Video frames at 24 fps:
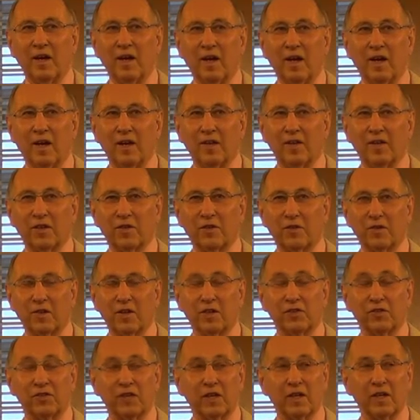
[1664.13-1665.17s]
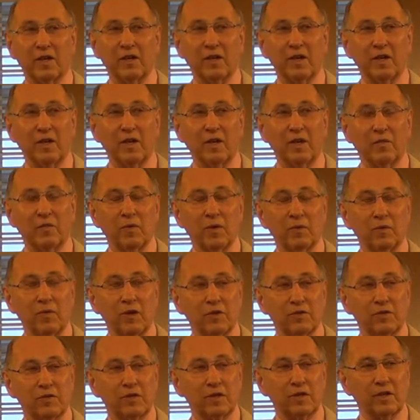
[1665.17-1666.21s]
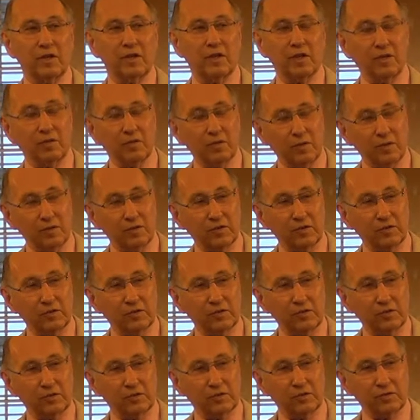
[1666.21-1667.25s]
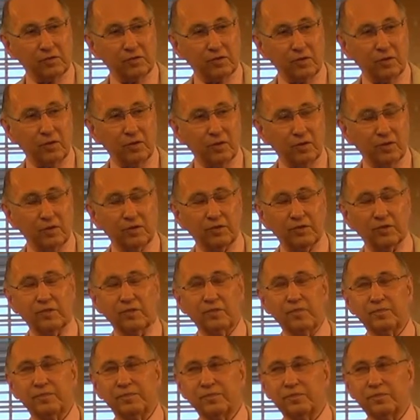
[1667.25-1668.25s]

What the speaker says: And the three said, "We want you to hear what the sisters told us."